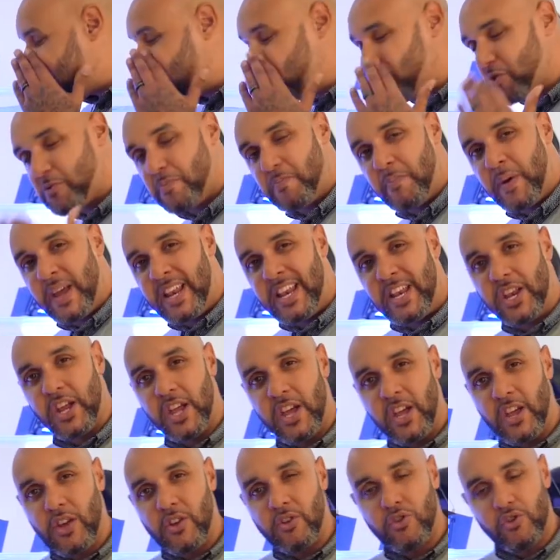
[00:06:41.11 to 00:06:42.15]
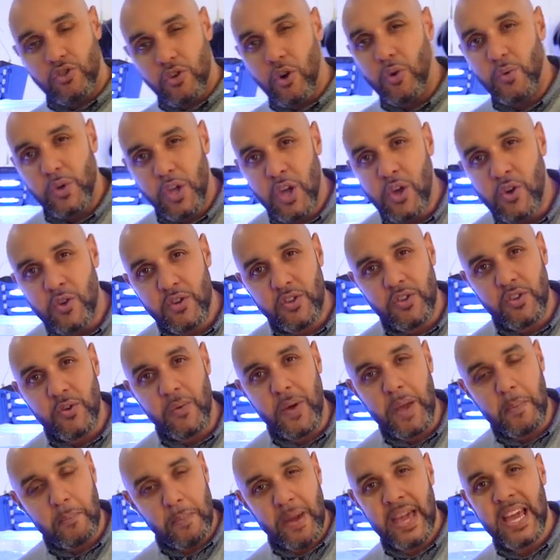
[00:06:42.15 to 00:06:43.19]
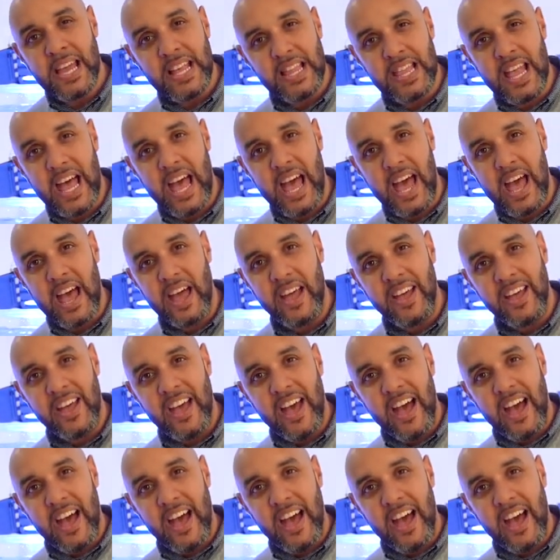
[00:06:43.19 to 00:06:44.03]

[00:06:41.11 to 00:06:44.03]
I've just been so used to it being there.